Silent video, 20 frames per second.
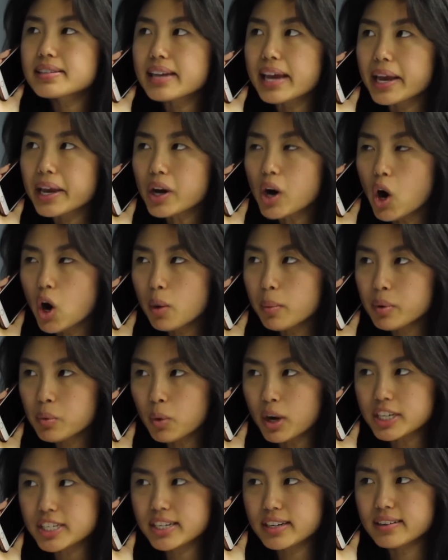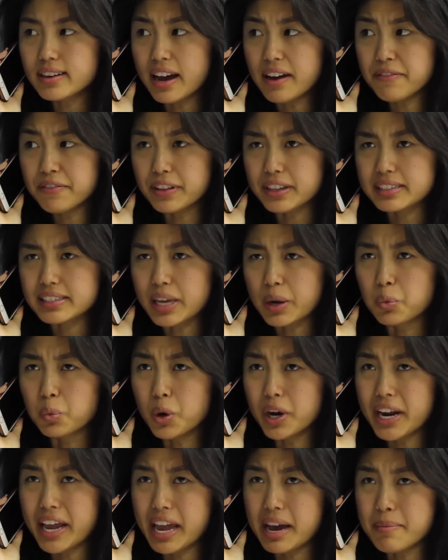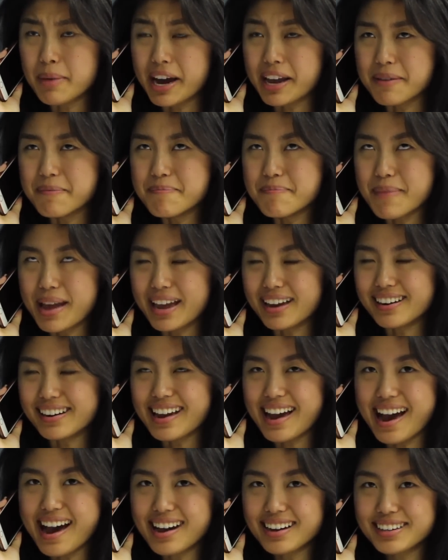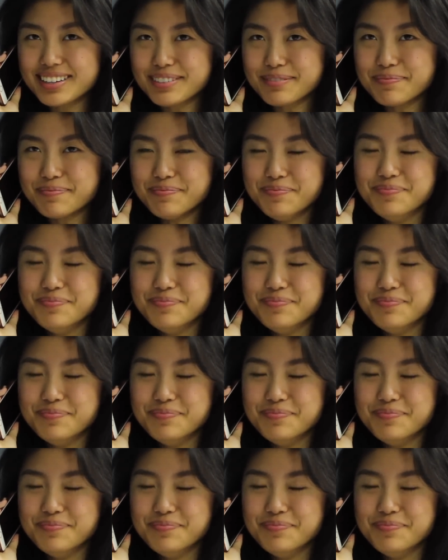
Staying home and watching Netflix. Like, what am I, a maniac?